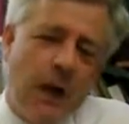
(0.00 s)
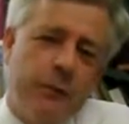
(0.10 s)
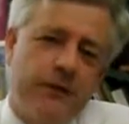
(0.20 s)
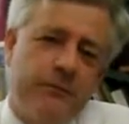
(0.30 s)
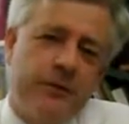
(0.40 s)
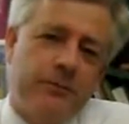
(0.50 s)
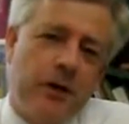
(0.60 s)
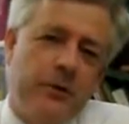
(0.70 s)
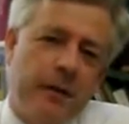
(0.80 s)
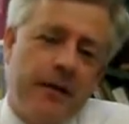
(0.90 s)
We we
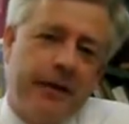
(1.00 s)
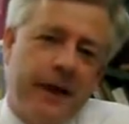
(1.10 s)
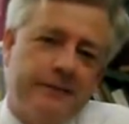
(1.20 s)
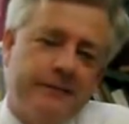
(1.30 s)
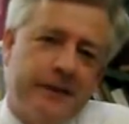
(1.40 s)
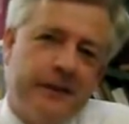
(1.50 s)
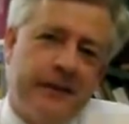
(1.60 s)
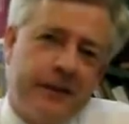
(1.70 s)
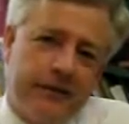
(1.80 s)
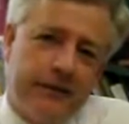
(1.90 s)
spoke about that
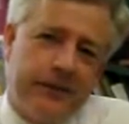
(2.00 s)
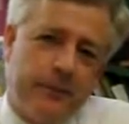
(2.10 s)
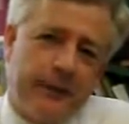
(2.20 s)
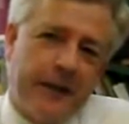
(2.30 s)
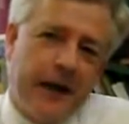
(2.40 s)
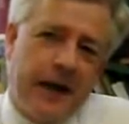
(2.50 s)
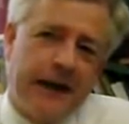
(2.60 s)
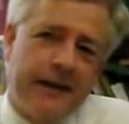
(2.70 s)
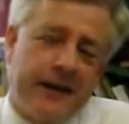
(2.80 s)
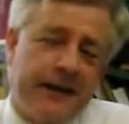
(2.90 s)
earlier a little bit,
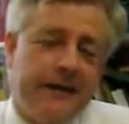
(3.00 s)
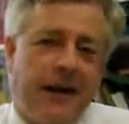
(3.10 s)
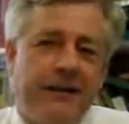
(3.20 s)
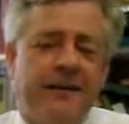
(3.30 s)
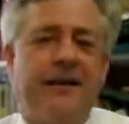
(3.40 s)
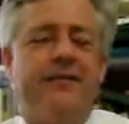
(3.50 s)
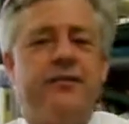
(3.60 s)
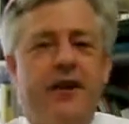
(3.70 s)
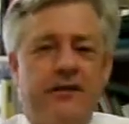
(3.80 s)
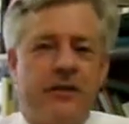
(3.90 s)
and and I, it's
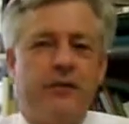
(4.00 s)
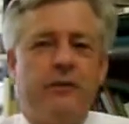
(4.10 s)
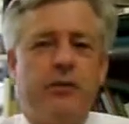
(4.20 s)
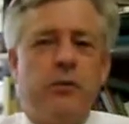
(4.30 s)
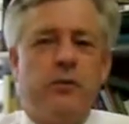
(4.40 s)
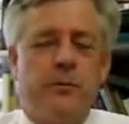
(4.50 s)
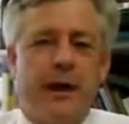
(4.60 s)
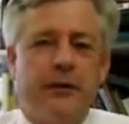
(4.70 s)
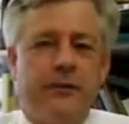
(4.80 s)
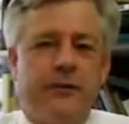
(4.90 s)
strange. I've never thought
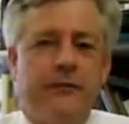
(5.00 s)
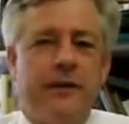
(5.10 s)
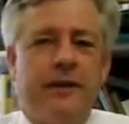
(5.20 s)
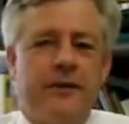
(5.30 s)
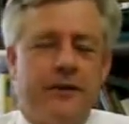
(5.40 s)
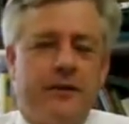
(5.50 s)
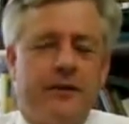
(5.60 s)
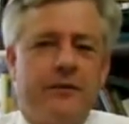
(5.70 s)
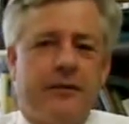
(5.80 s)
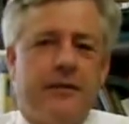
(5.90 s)
about it really as a
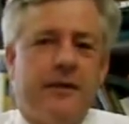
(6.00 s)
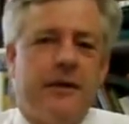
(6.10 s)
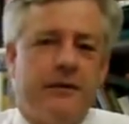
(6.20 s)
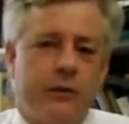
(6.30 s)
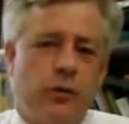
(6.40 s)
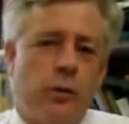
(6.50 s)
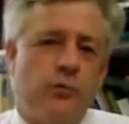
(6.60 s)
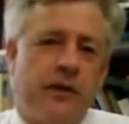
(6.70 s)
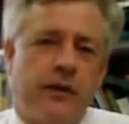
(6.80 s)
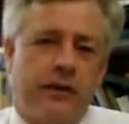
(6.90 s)
as a sort of core
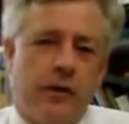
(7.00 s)
objective.